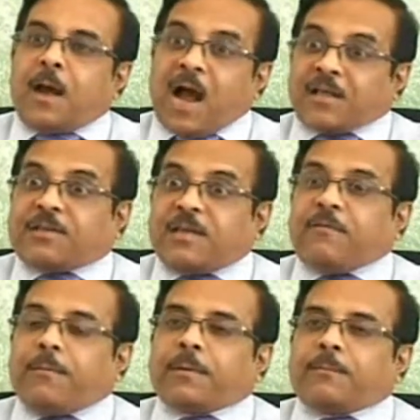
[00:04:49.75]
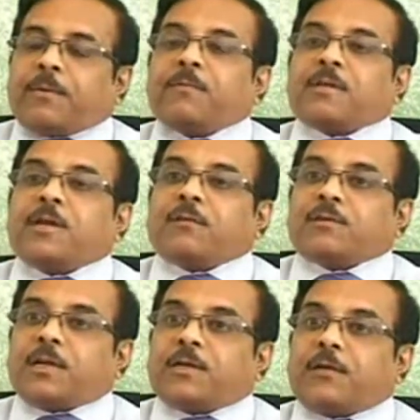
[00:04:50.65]
I see women, previously it
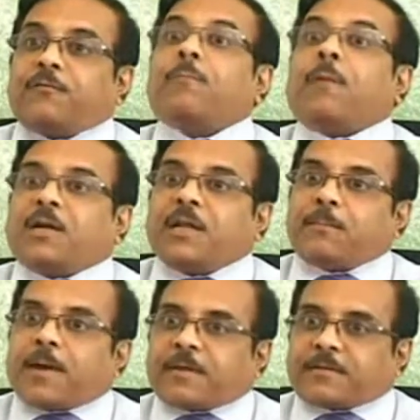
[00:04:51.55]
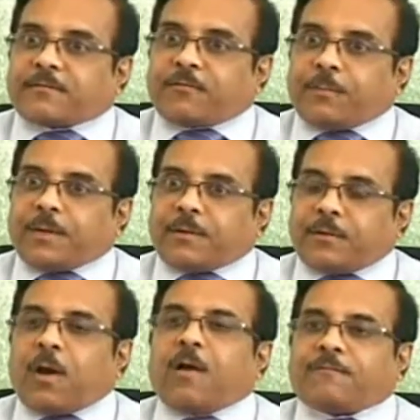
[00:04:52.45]
was said that if you are multiparous women,
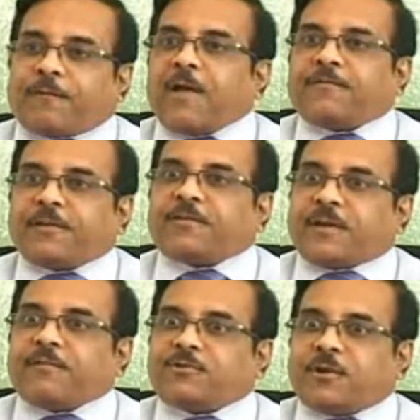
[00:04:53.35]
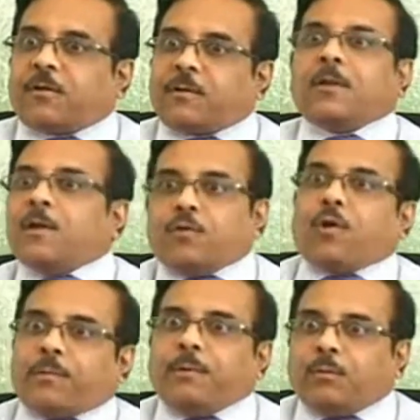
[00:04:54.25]
you have 5, 6, 7 children,
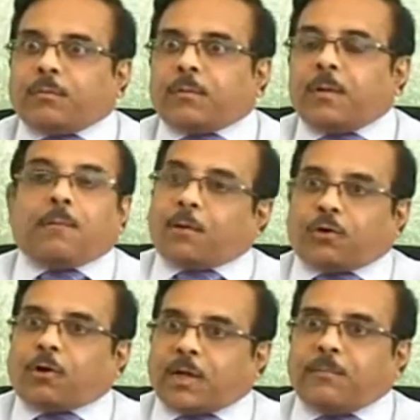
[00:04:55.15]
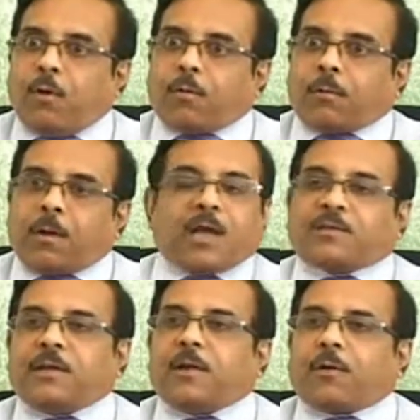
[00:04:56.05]
you are immune, but not anymore. I
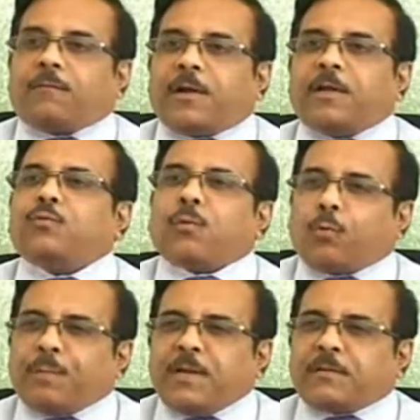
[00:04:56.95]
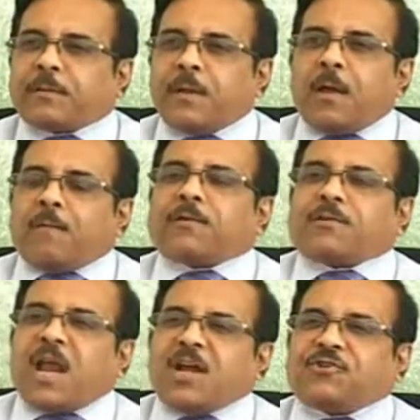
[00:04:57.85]
see a lot of ladies who are obese,
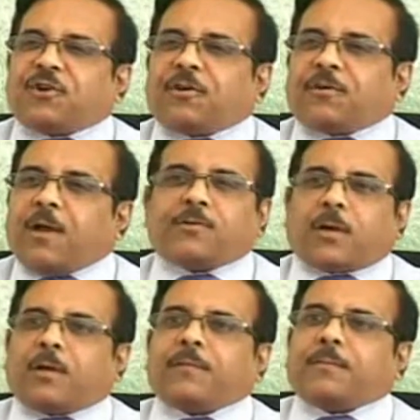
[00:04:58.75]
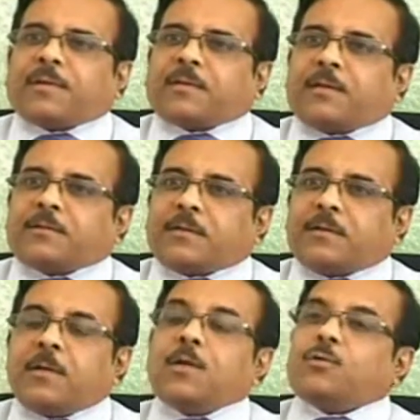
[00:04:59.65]
but 8 children, 9 children with breast cancer.
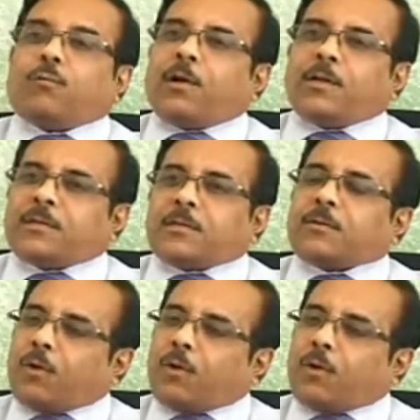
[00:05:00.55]
So what is this?